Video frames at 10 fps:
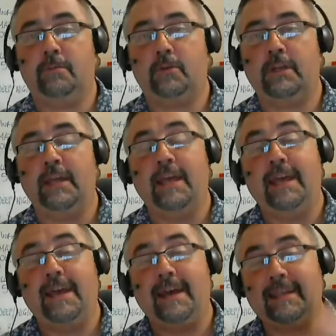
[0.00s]
All right,
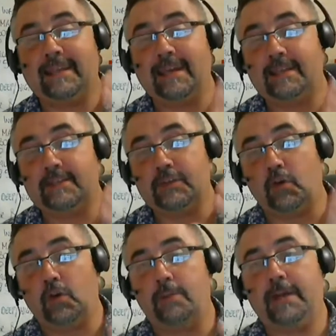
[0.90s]
and again, it's
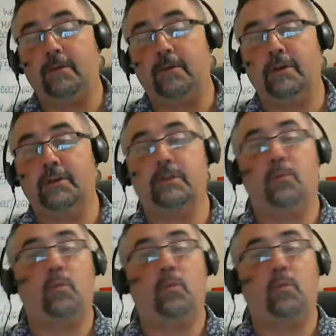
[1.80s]
all about us.